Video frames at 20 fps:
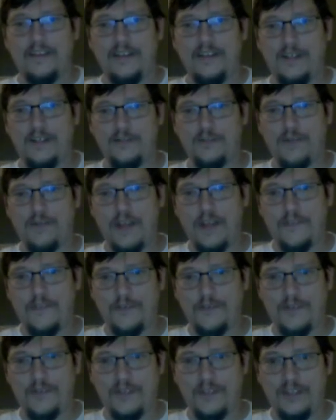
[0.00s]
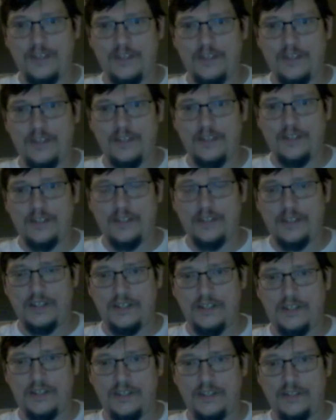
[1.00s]
Rather than
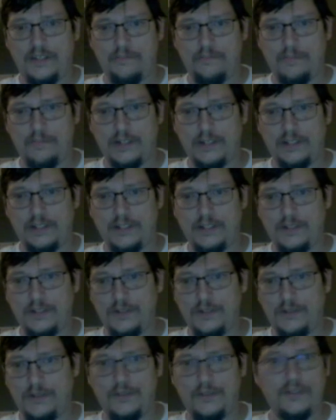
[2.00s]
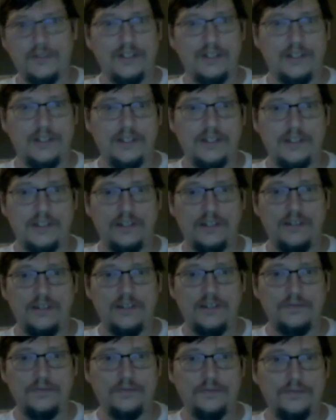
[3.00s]
a buttload
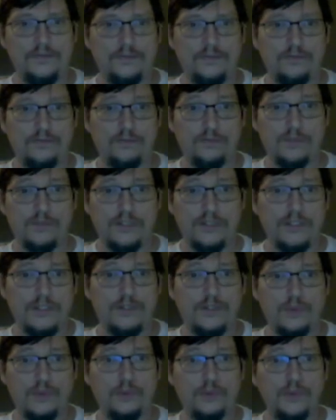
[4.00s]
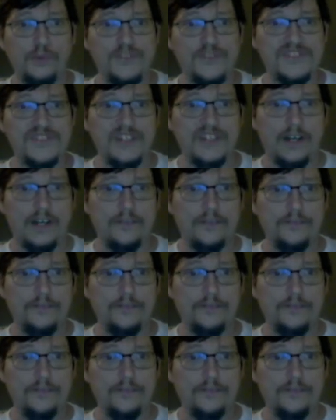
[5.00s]
of really cool stuff,